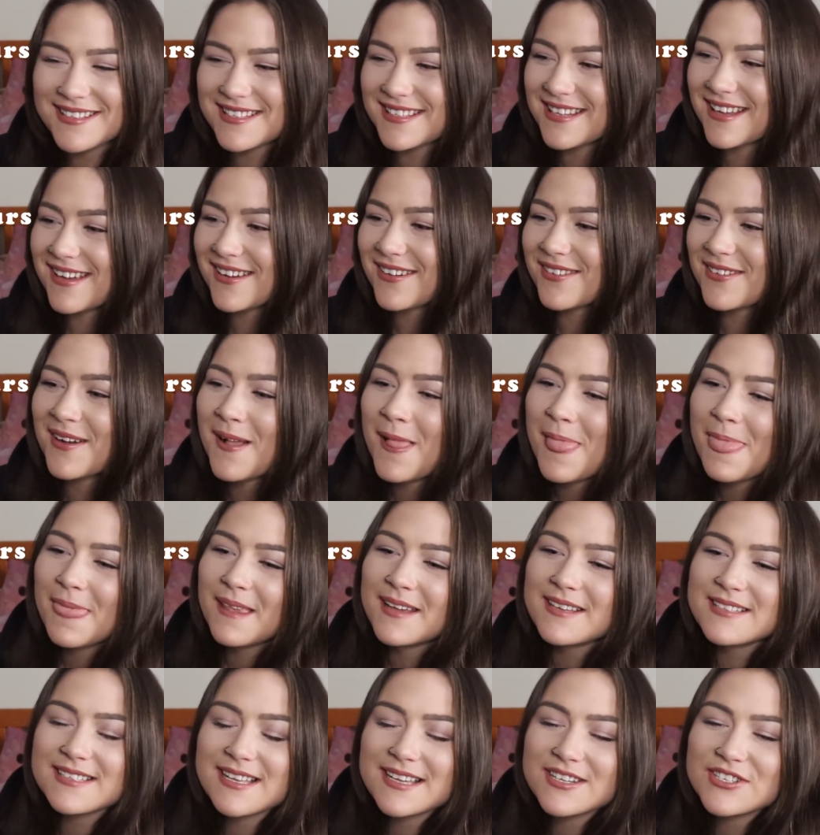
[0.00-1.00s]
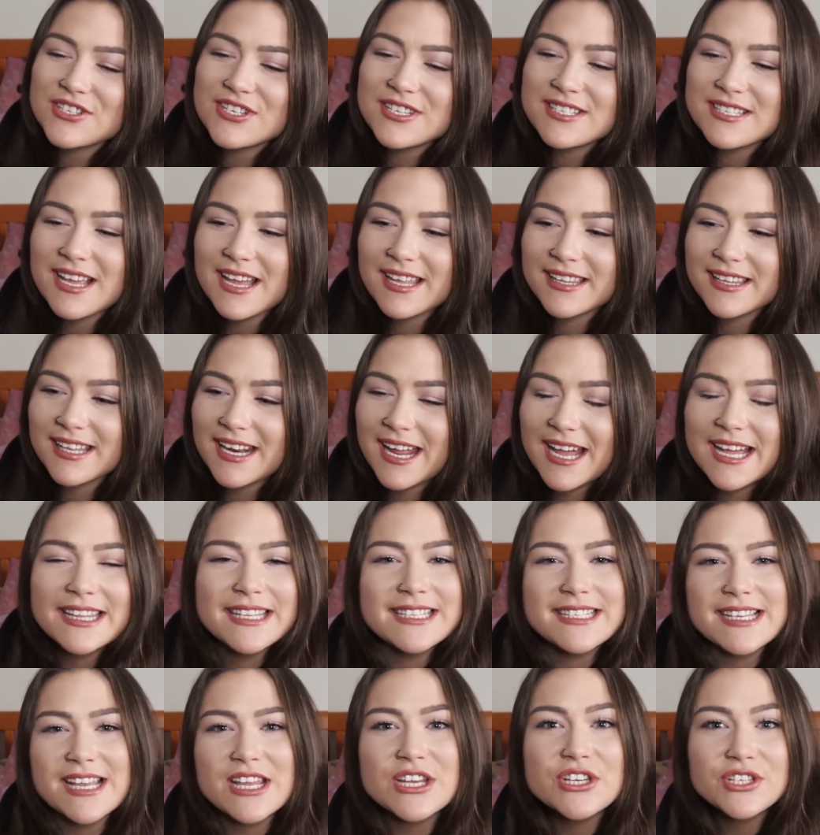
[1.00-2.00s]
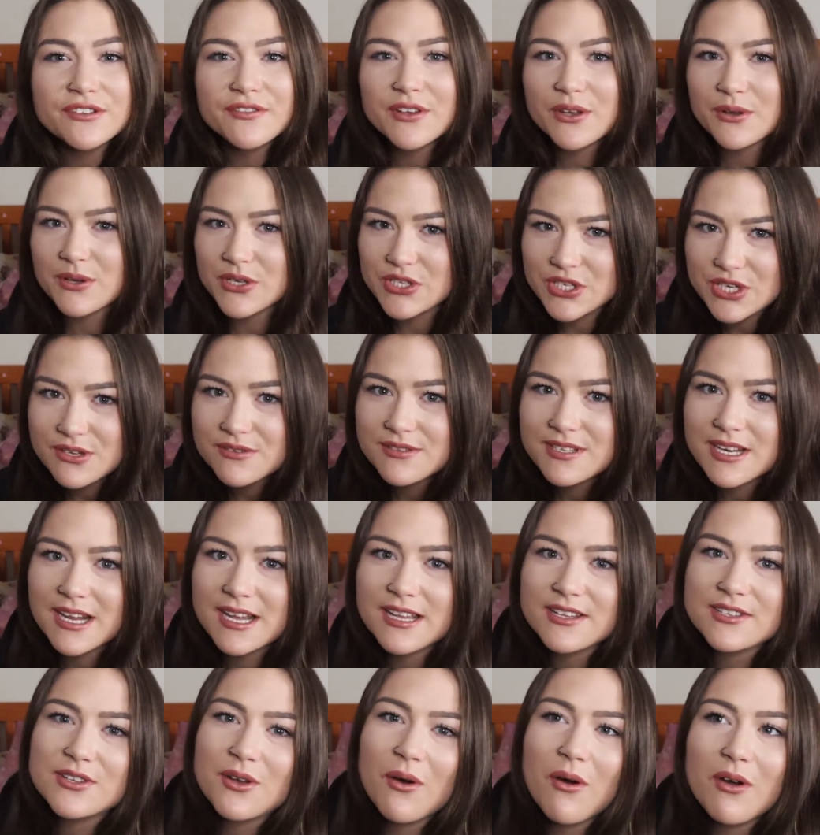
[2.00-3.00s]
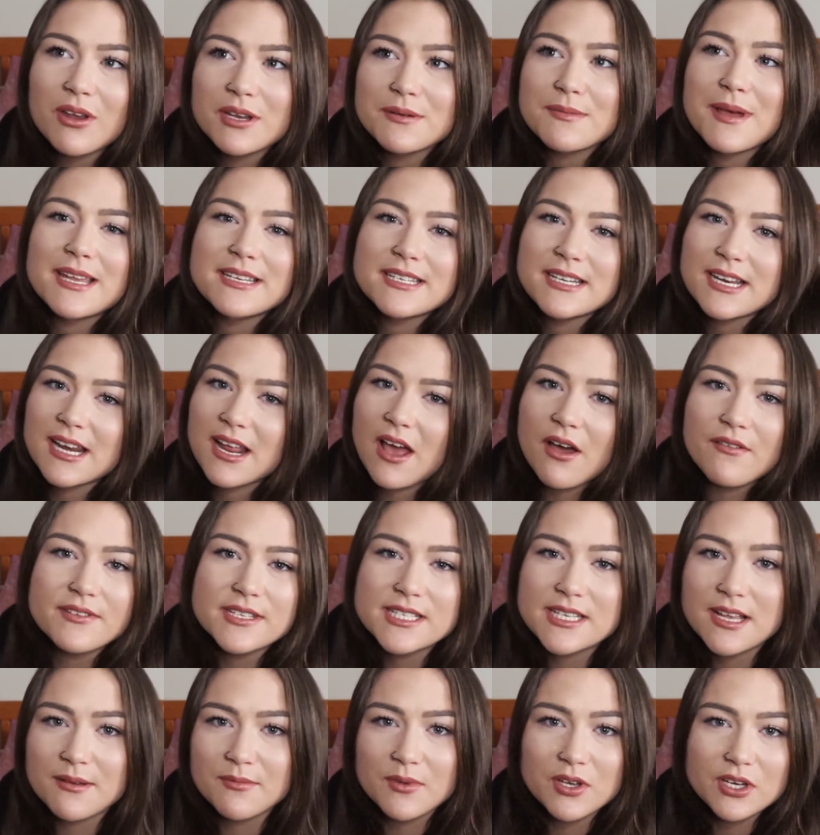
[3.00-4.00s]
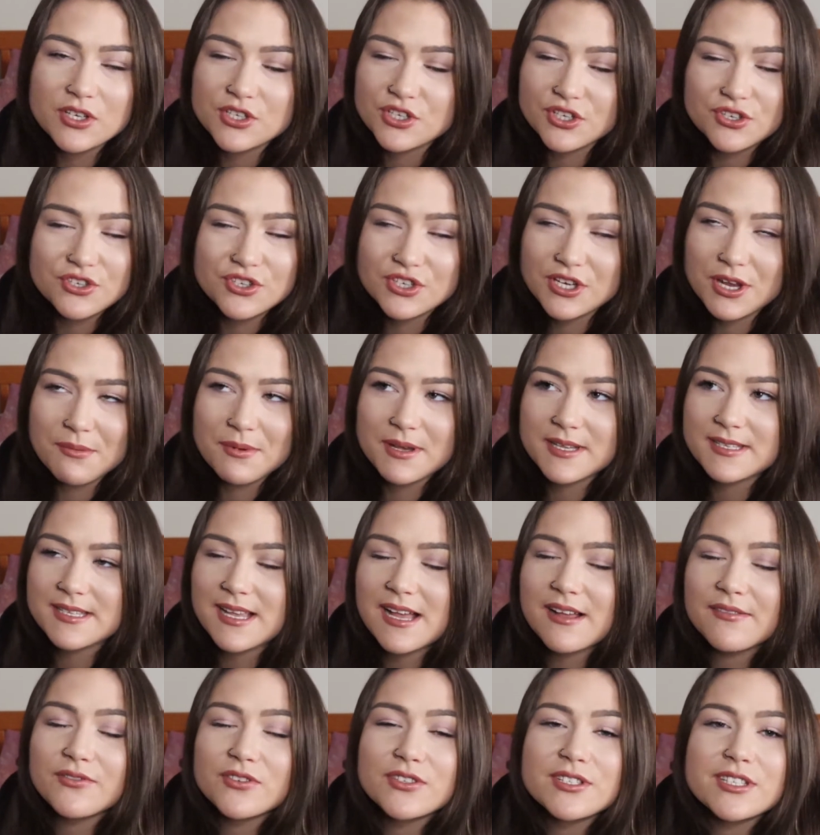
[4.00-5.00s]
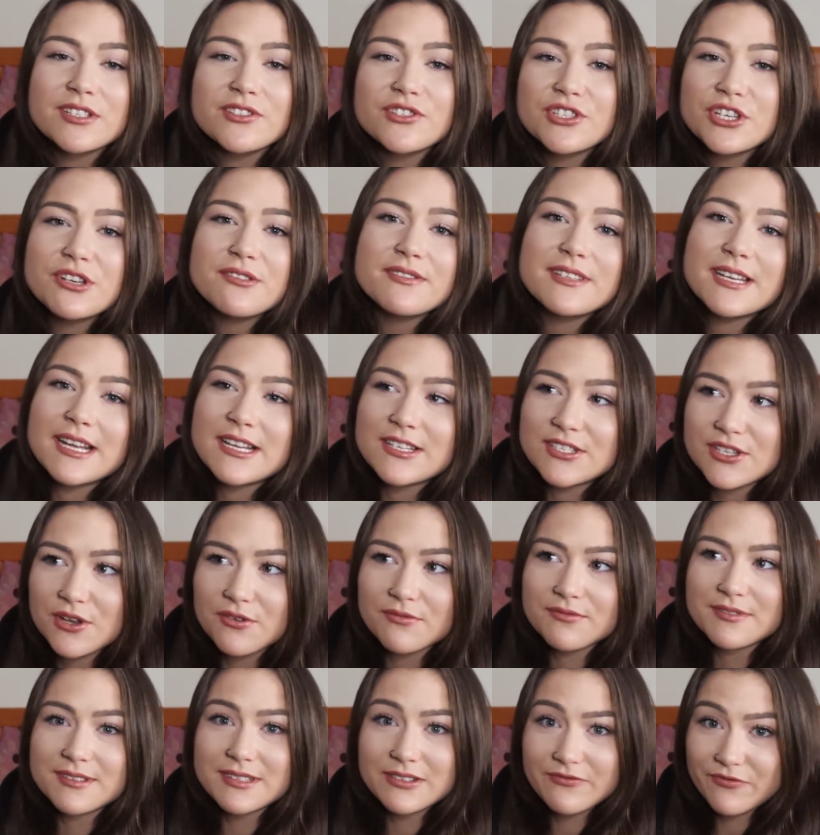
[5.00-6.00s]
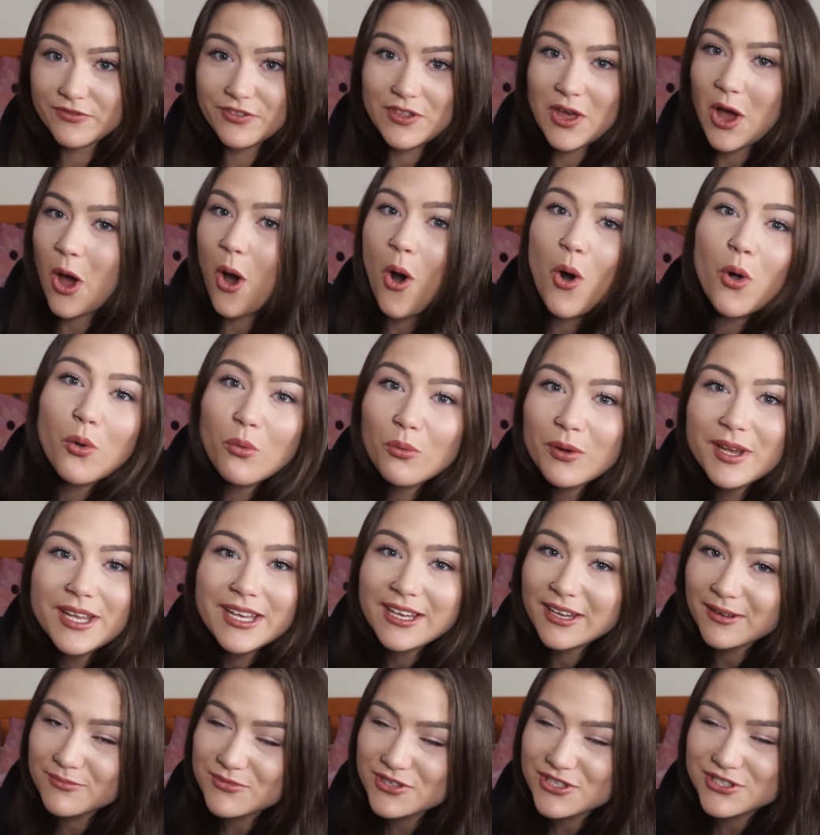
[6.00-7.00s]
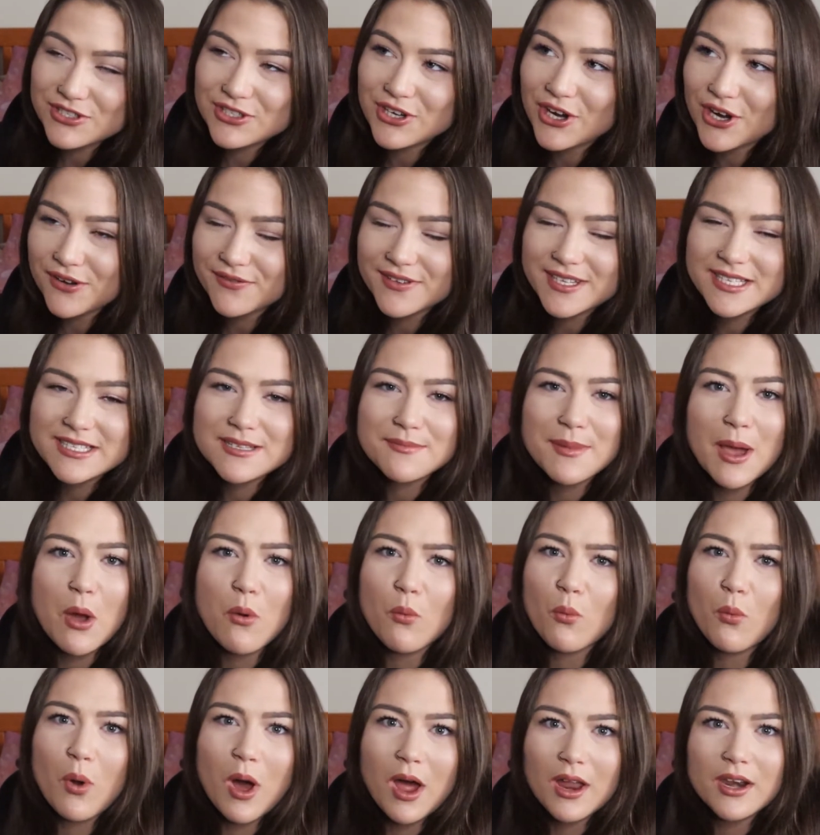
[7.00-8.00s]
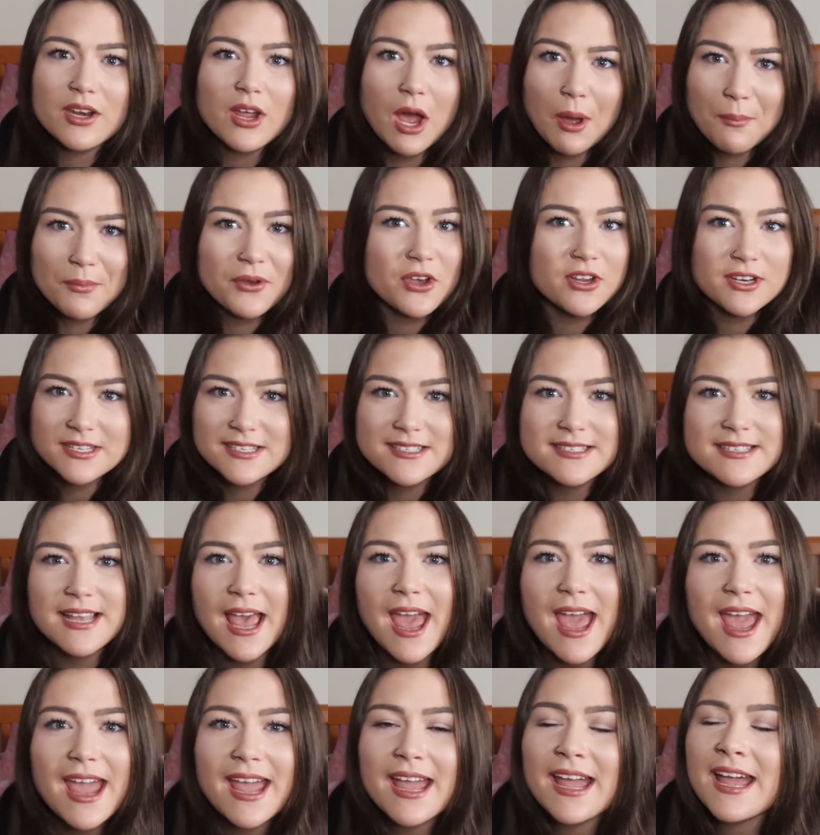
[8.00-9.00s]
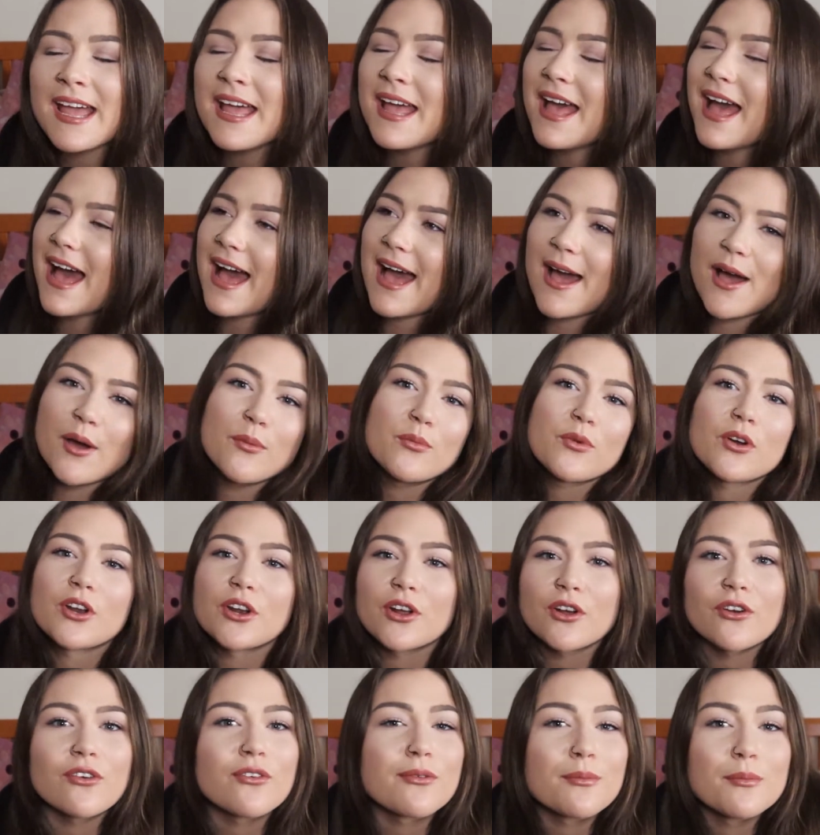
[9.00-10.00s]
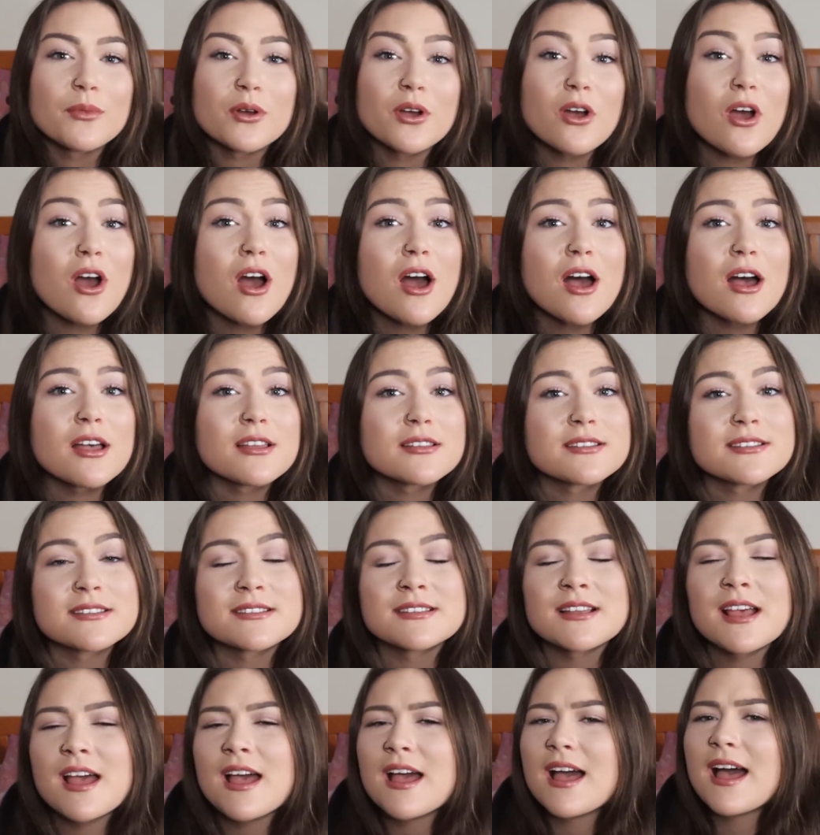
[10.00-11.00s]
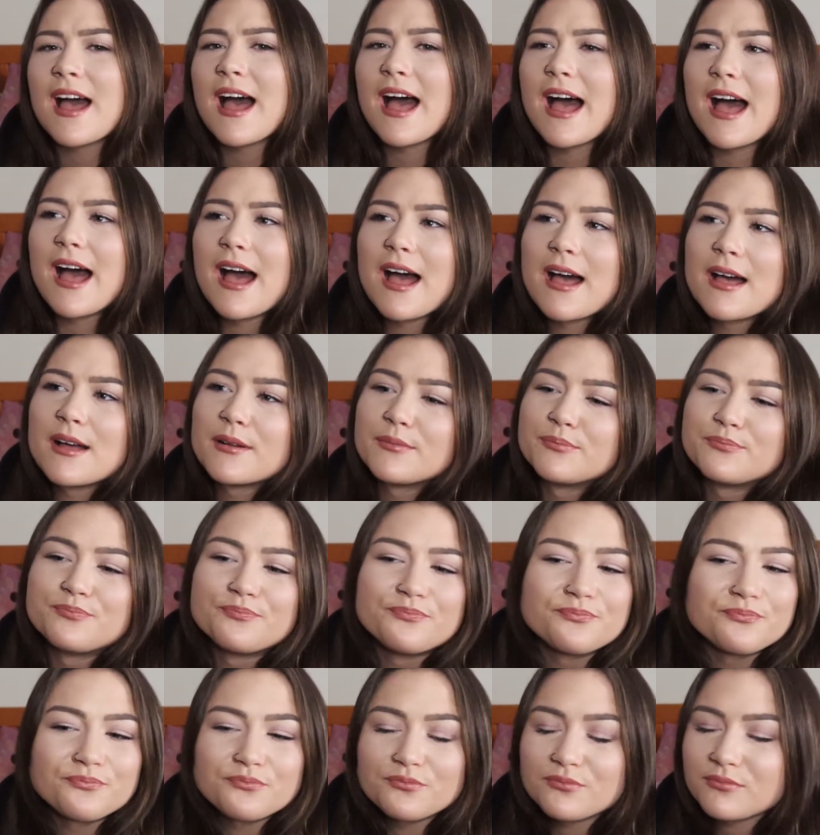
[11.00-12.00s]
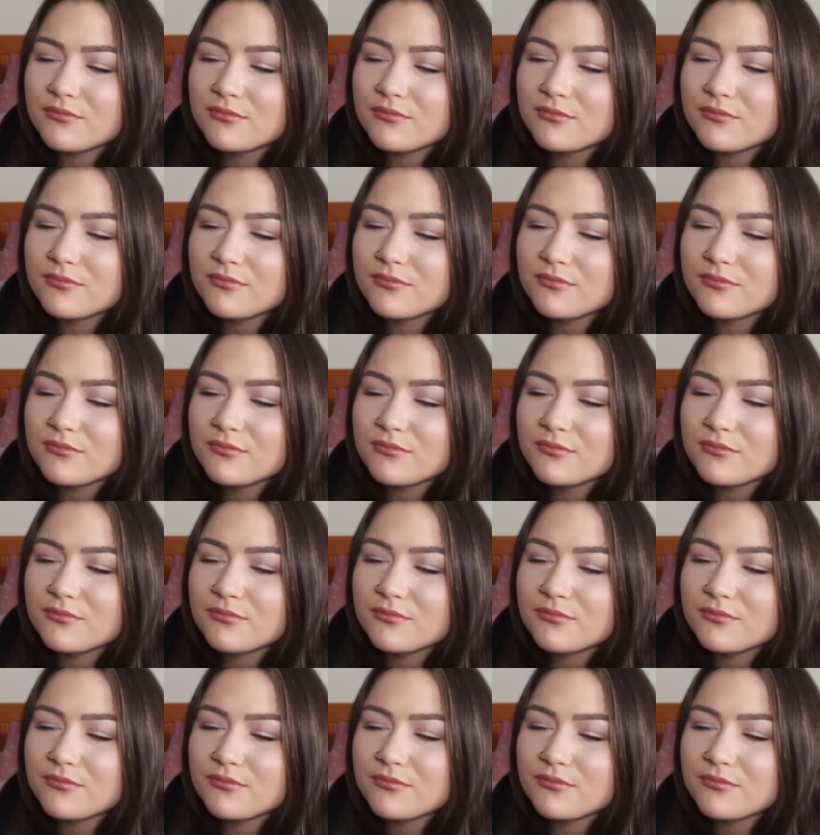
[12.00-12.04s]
So then she said that I had this interview on Tuesday. So automatically, obviously I'm gonna just shit myself until Tuesday. So the whole week I'm just nervous about what I'm gonna say, how I'm gonna come across, all